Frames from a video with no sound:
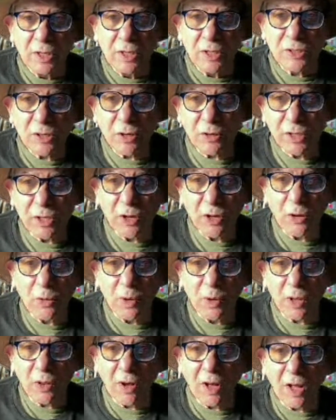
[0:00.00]
So,
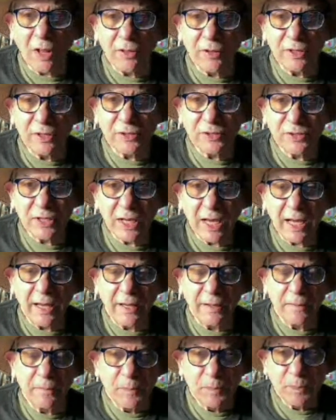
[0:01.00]
with all this
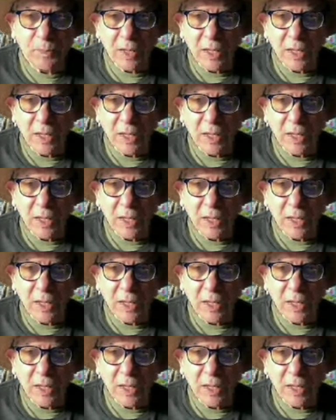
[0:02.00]
said,